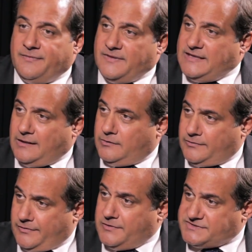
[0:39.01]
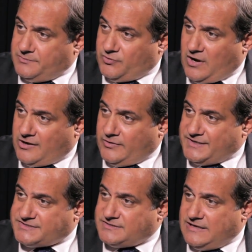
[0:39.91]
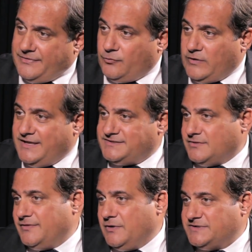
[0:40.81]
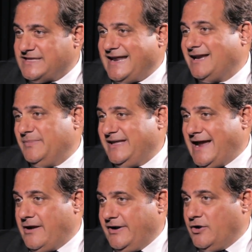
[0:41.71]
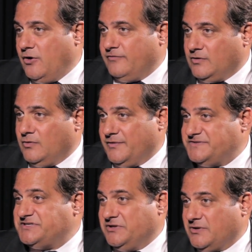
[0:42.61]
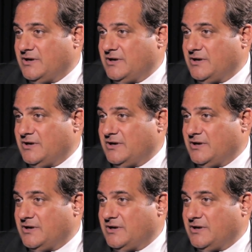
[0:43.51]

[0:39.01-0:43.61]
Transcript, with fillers: The yellow are those in progress, and the reds are those that had to be carried over or still